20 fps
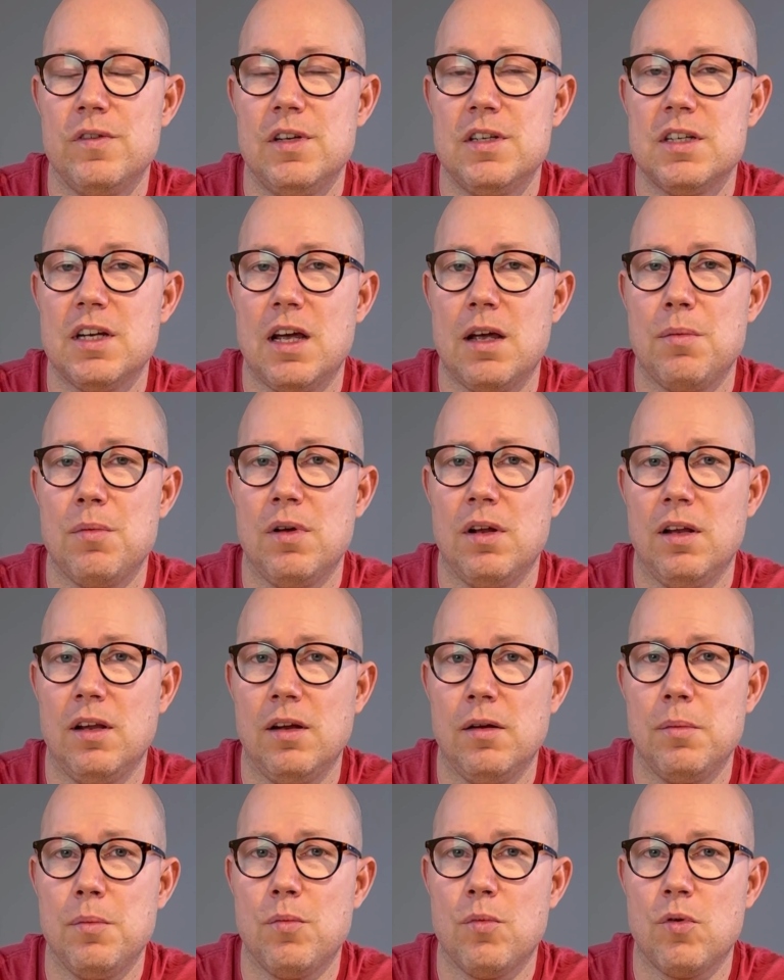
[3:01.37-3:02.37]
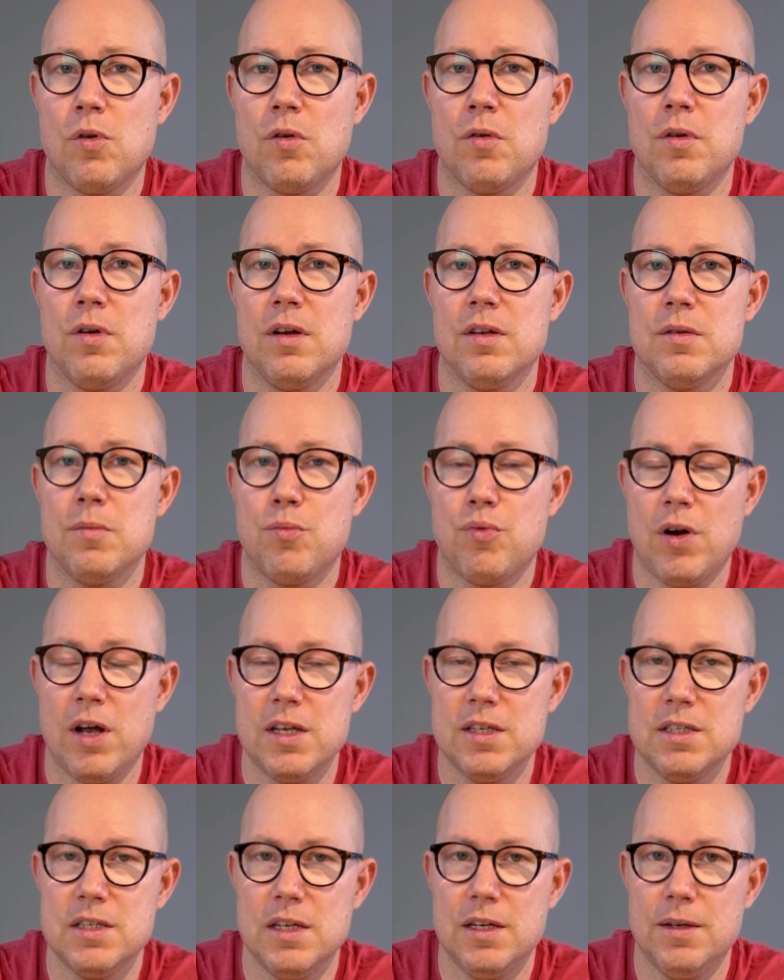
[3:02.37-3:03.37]
of the time a little more
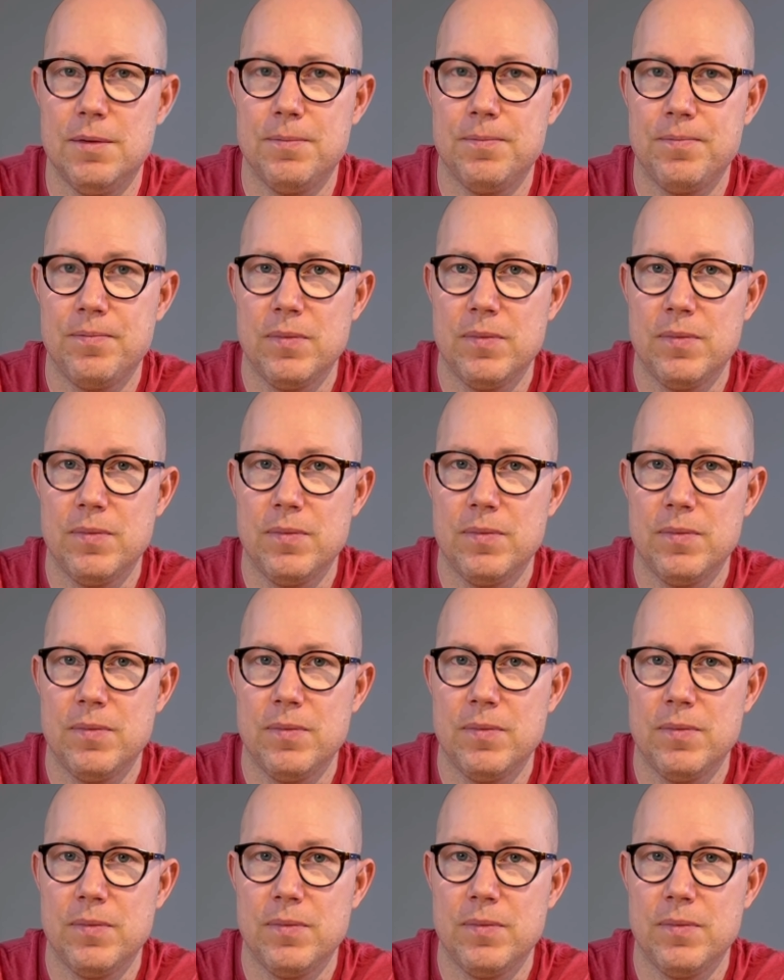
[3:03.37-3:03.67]
pricey.